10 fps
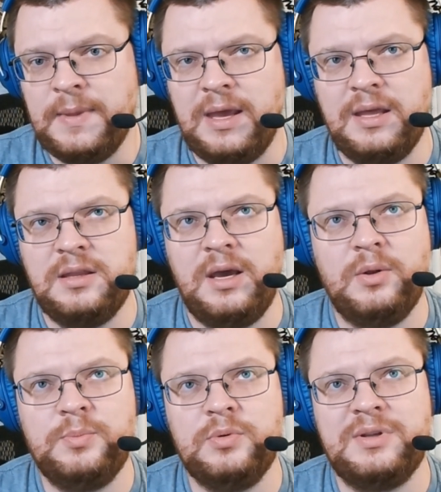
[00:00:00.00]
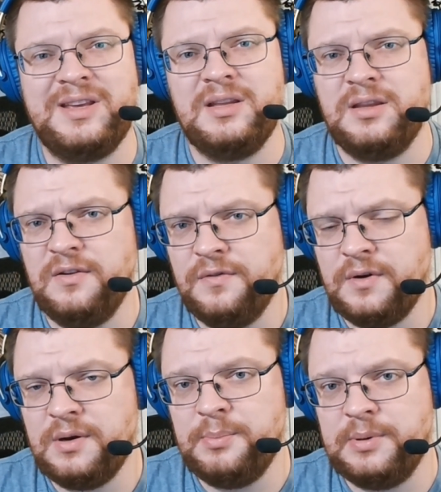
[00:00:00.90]
and the output can
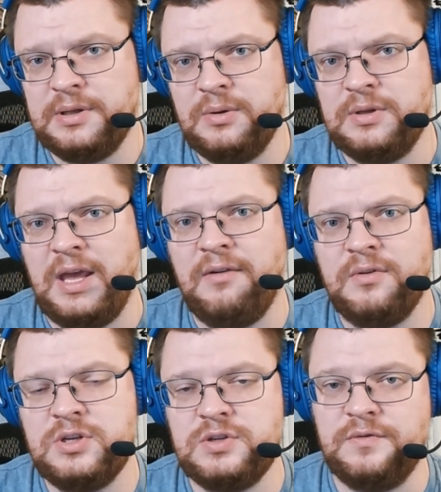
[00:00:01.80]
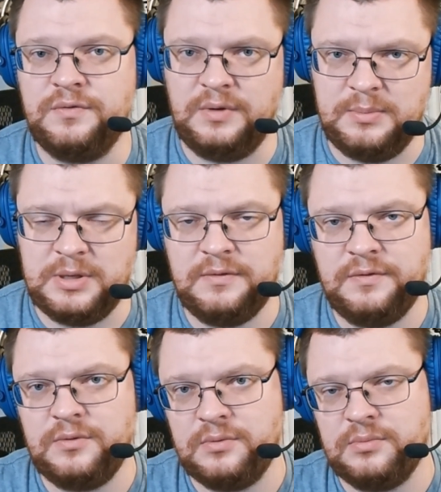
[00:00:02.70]
differ but on average if i mean
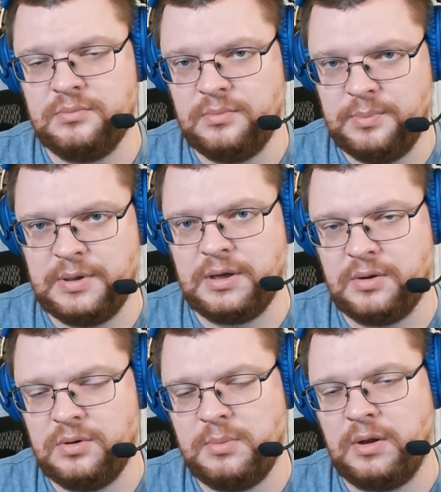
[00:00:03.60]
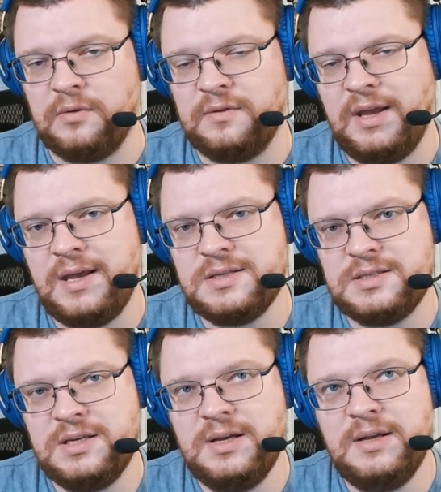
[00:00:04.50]
if you pick a good amount of tasks.